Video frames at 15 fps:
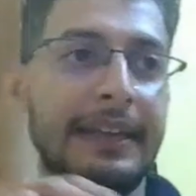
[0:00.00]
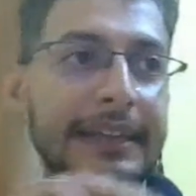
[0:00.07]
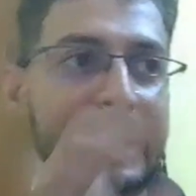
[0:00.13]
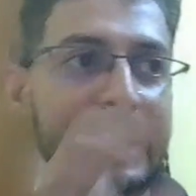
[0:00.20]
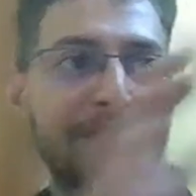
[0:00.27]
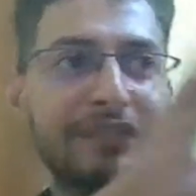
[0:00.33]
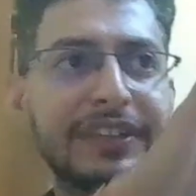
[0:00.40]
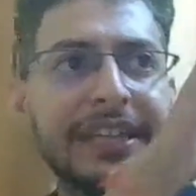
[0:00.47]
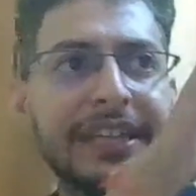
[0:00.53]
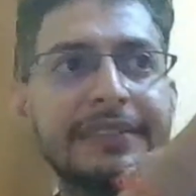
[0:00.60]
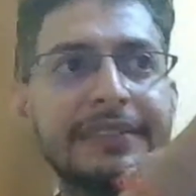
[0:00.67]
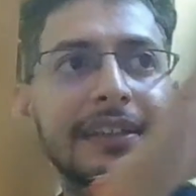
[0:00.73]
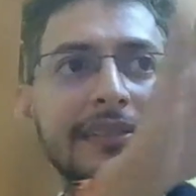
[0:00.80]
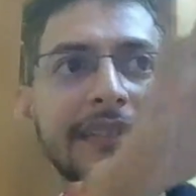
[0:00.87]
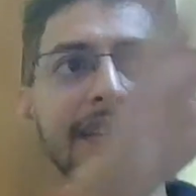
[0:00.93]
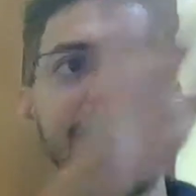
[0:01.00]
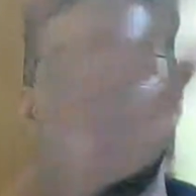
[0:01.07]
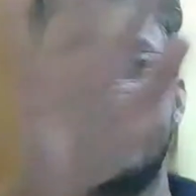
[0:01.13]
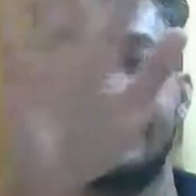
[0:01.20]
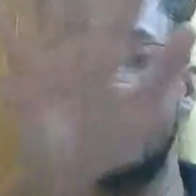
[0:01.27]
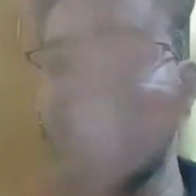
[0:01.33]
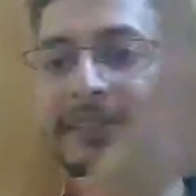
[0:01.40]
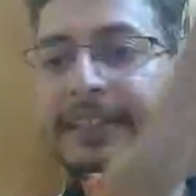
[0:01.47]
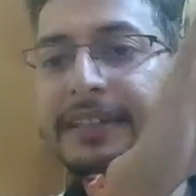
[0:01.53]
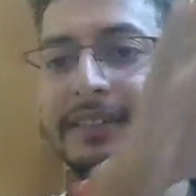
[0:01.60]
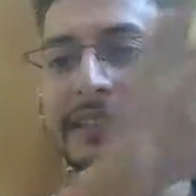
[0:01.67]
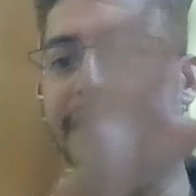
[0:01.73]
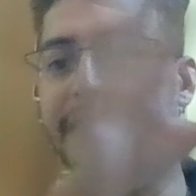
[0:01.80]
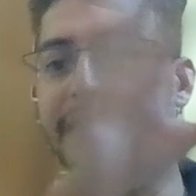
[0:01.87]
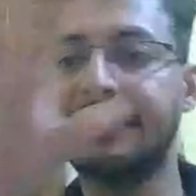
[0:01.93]
if this is, if this
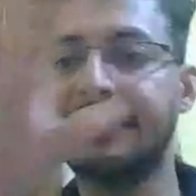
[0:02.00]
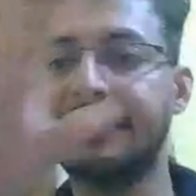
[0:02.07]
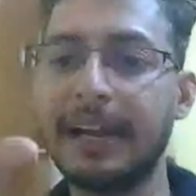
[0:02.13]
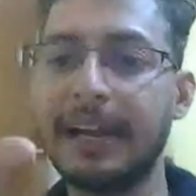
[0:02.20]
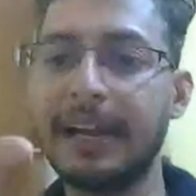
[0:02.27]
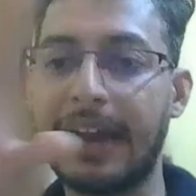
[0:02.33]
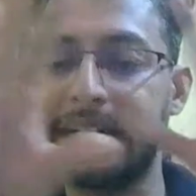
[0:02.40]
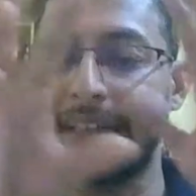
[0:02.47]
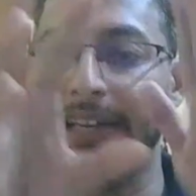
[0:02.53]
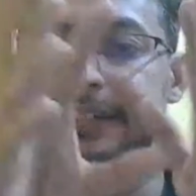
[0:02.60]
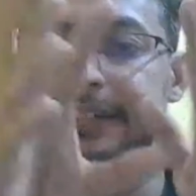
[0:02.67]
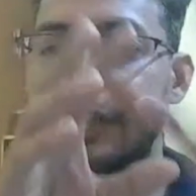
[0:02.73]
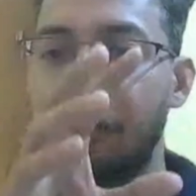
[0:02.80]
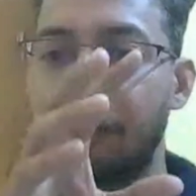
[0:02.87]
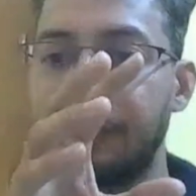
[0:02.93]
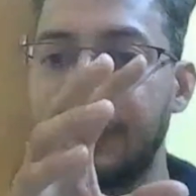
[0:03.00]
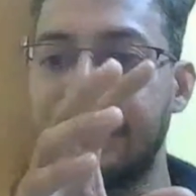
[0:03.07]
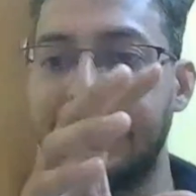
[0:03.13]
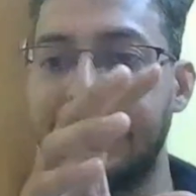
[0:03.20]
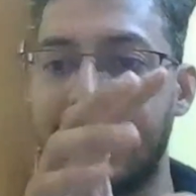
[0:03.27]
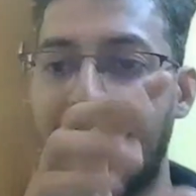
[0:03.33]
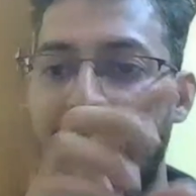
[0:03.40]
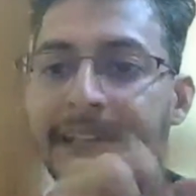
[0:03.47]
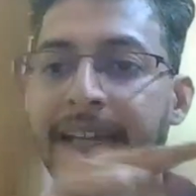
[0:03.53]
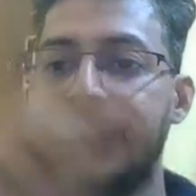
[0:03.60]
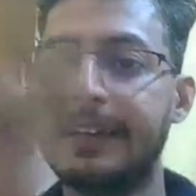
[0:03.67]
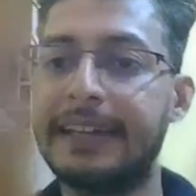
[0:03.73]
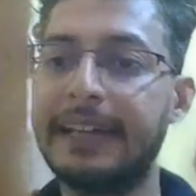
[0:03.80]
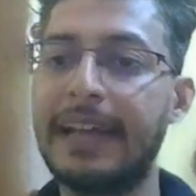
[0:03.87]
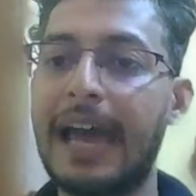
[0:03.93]
is the characteristic of this ligand,
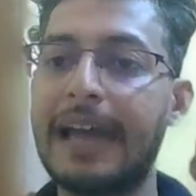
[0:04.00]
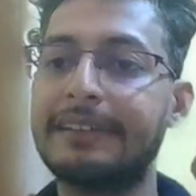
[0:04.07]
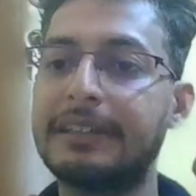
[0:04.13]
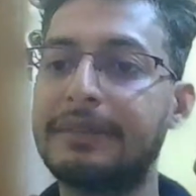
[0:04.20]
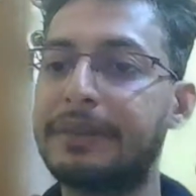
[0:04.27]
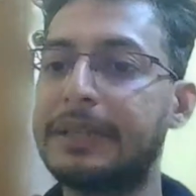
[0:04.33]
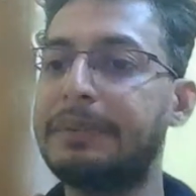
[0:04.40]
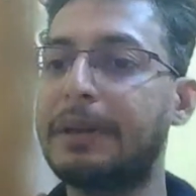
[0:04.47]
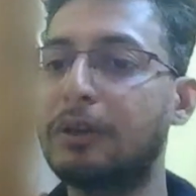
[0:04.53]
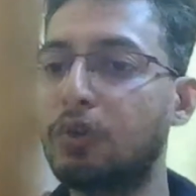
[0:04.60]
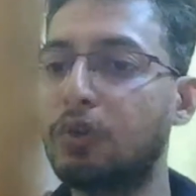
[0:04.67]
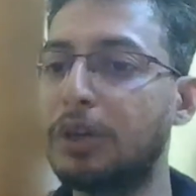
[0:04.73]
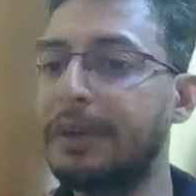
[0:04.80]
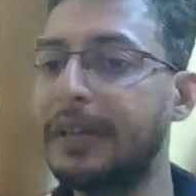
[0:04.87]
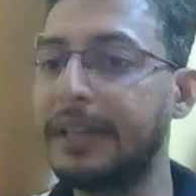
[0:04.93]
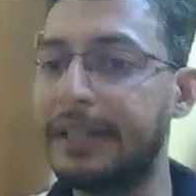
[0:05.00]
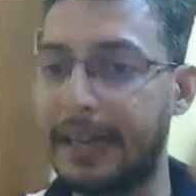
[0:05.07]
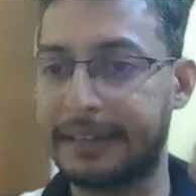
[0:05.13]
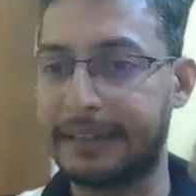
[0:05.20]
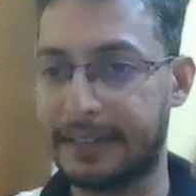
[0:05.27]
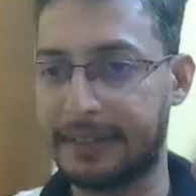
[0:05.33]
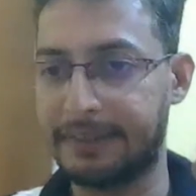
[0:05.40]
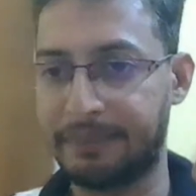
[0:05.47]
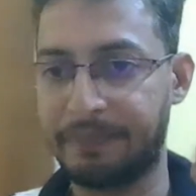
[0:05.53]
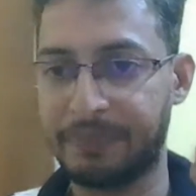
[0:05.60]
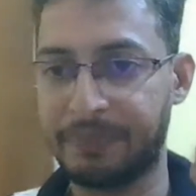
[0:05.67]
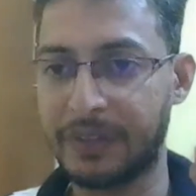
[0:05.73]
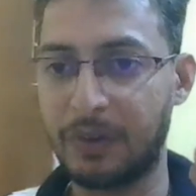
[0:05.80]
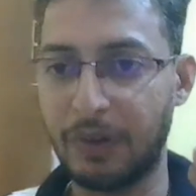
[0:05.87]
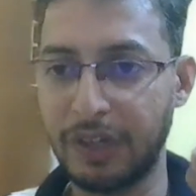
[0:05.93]
then IC50 value will be that.
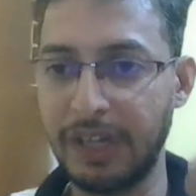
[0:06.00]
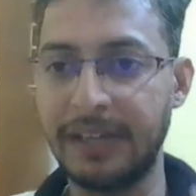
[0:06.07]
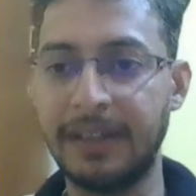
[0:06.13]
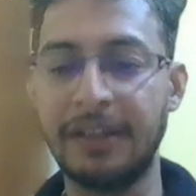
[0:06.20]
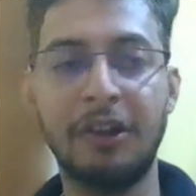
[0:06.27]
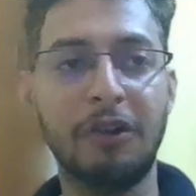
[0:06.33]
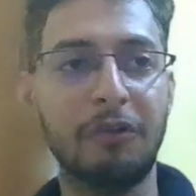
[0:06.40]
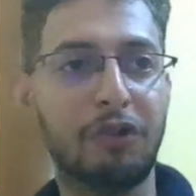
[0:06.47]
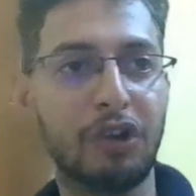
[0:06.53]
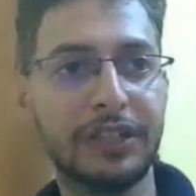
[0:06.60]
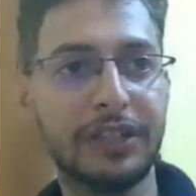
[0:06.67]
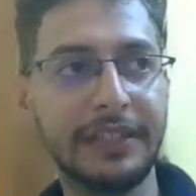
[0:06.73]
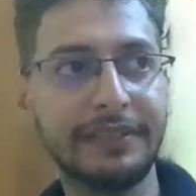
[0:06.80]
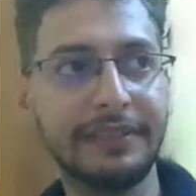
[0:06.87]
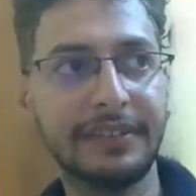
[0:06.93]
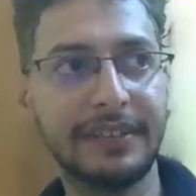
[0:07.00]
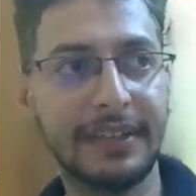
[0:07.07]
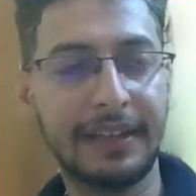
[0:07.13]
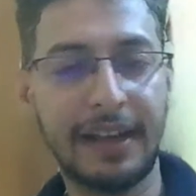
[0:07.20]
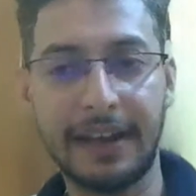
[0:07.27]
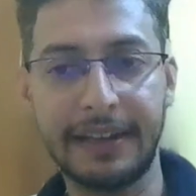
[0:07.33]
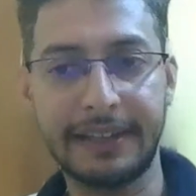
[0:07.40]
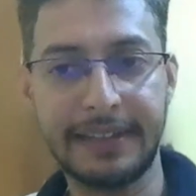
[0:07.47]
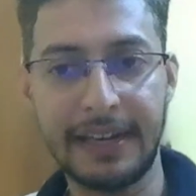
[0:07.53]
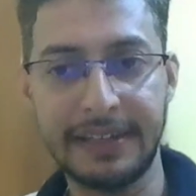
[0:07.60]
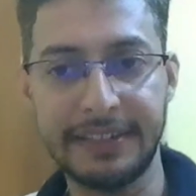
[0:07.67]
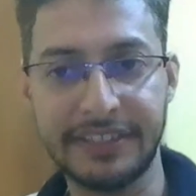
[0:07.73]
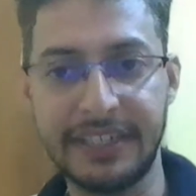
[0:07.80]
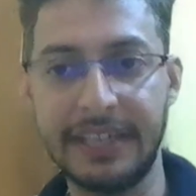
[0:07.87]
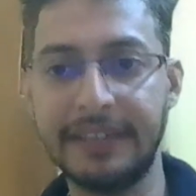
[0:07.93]
Okay. For this
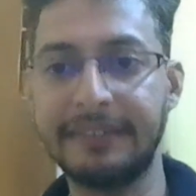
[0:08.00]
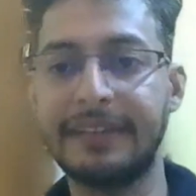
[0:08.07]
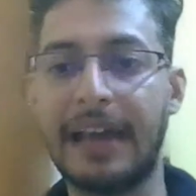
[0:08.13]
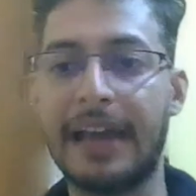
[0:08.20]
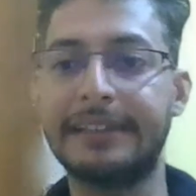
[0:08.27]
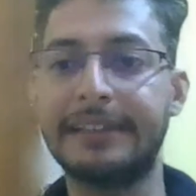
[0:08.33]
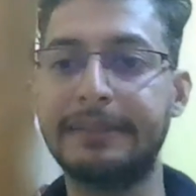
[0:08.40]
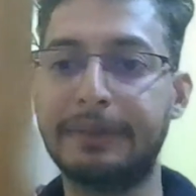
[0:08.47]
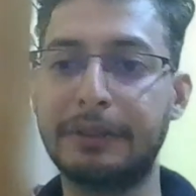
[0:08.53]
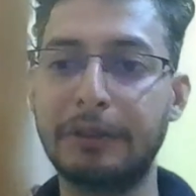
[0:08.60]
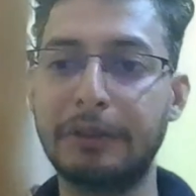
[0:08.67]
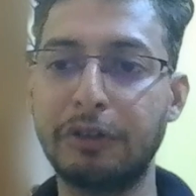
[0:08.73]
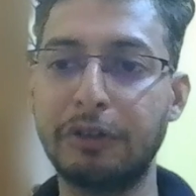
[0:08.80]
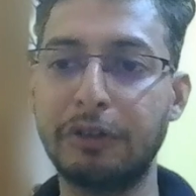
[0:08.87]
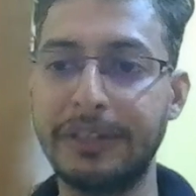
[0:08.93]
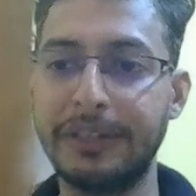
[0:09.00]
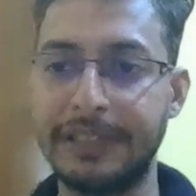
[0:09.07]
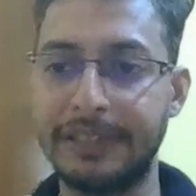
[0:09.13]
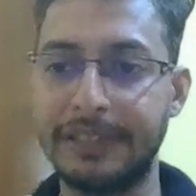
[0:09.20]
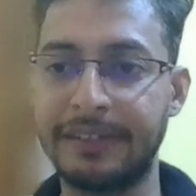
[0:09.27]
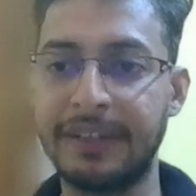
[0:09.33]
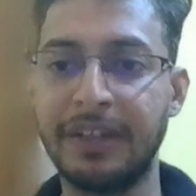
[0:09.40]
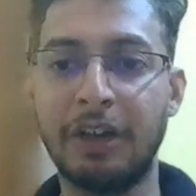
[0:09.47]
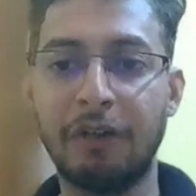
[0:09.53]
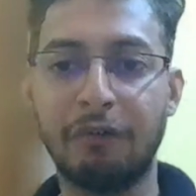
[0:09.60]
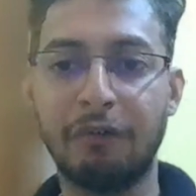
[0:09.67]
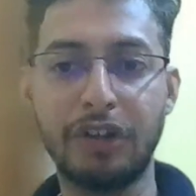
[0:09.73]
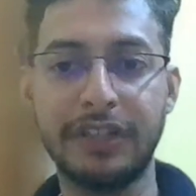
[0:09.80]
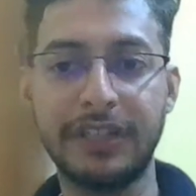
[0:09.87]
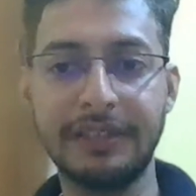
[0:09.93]
characteristics, the IC50 value is this.
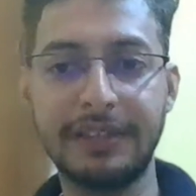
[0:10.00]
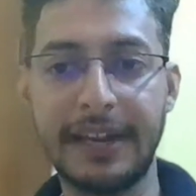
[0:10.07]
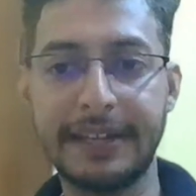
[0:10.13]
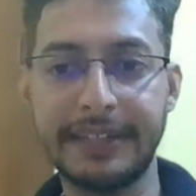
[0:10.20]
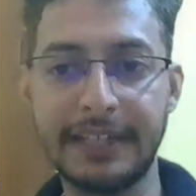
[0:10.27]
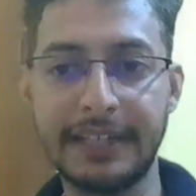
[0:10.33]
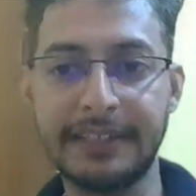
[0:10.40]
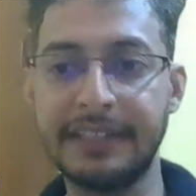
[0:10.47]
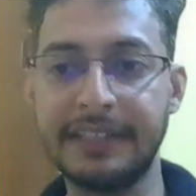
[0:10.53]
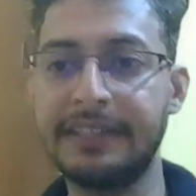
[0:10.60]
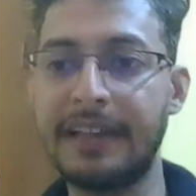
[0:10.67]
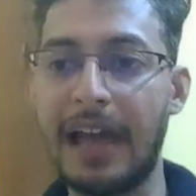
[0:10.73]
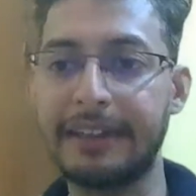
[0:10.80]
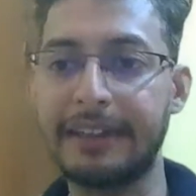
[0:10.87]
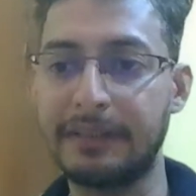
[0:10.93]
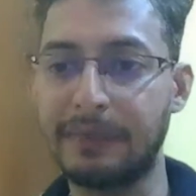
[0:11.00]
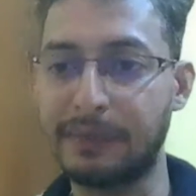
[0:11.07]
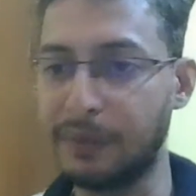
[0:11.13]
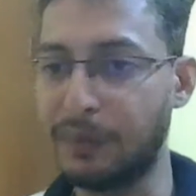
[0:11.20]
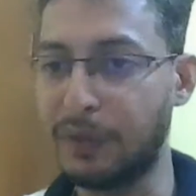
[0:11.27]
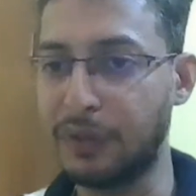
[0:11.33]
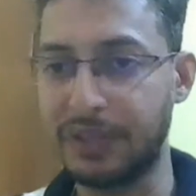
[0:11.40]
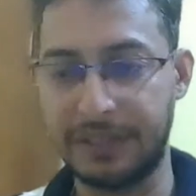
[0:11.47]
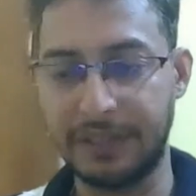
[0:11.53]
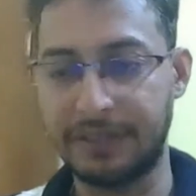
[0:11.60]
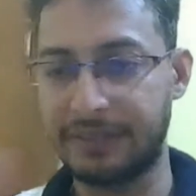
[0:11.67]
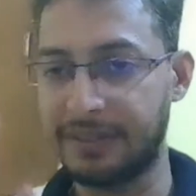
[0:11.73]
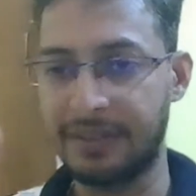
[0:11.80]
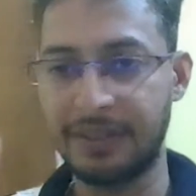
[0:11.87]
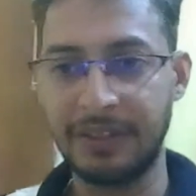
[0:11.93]
For this characteristic, the IC50 value is
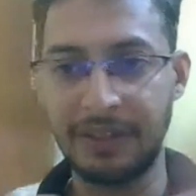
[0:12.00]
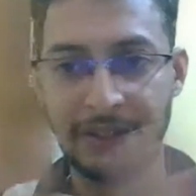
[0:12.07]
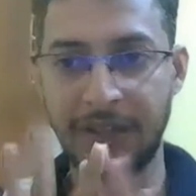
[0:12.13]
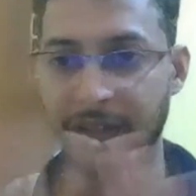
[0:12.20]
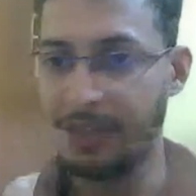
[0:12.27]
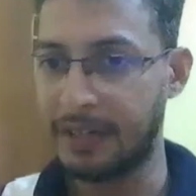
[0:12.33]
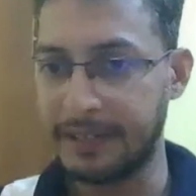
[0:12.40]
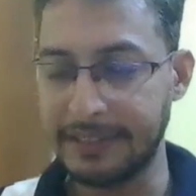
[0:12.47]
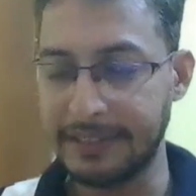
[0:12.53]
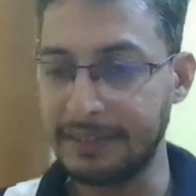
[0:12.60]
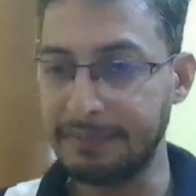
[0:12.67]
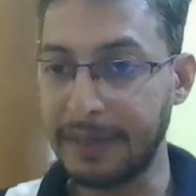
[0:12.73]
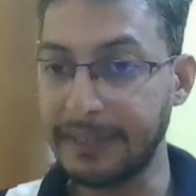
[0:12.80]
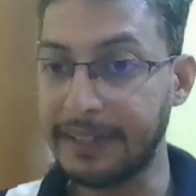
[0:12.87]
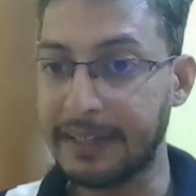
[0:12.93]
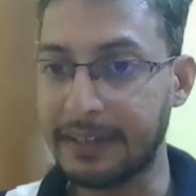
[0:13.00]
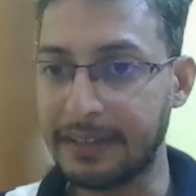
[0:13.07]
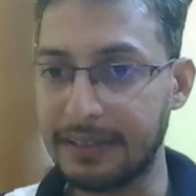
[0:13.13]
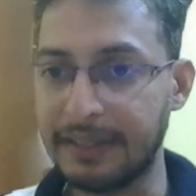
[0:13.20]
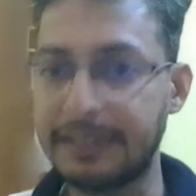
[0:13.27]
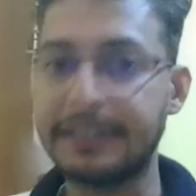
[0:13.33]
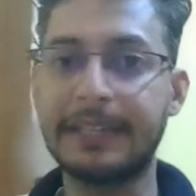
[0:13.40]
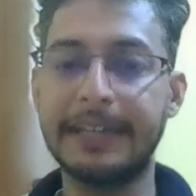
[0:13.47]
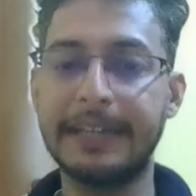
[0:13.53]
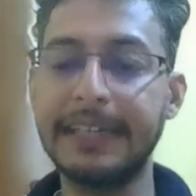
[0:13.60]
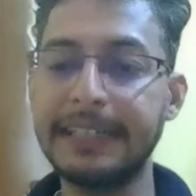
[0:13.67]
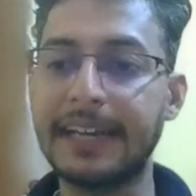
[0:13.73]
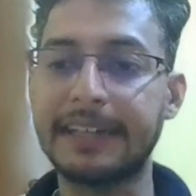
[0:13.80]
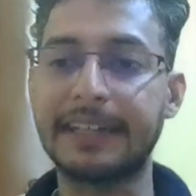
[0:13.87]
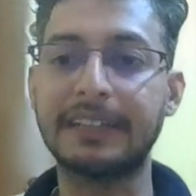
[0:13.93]
this. This is my training
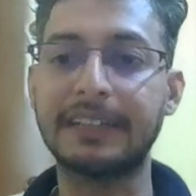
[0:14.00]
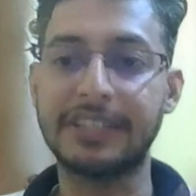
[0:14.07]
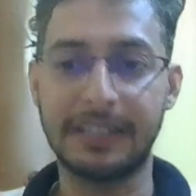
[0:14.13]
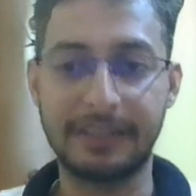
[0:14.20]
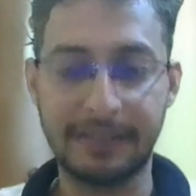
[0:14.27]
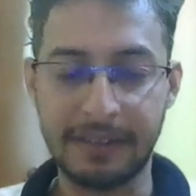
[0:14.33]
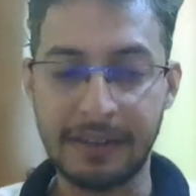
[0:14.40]
data set.